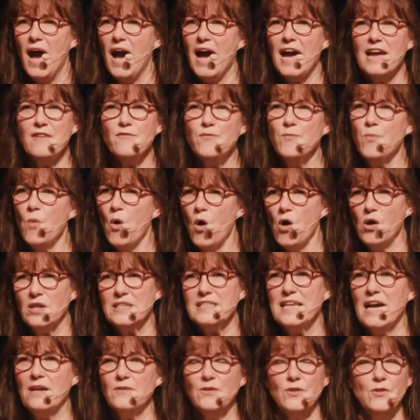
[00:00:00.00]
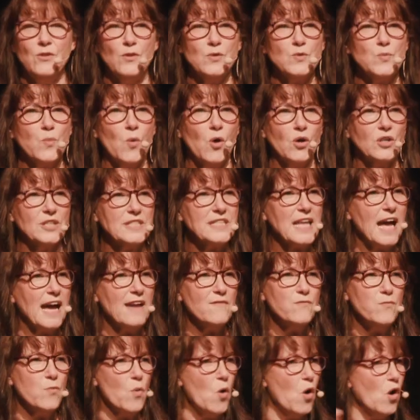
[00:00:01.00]
I've walked out in those waters.
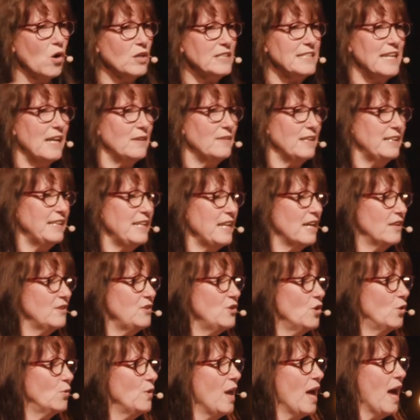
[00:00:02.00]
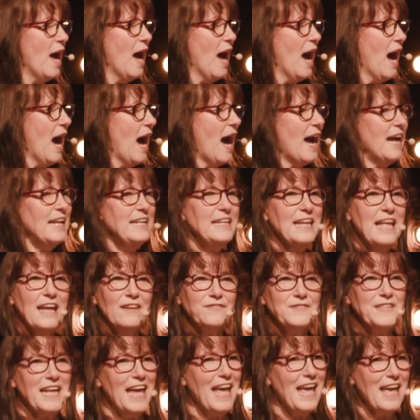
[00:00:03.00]
I've walked out in the unknown. I
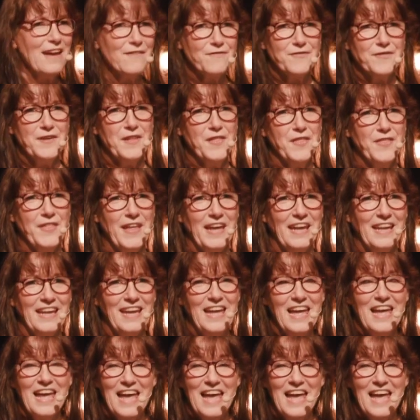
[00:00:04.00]
left everything,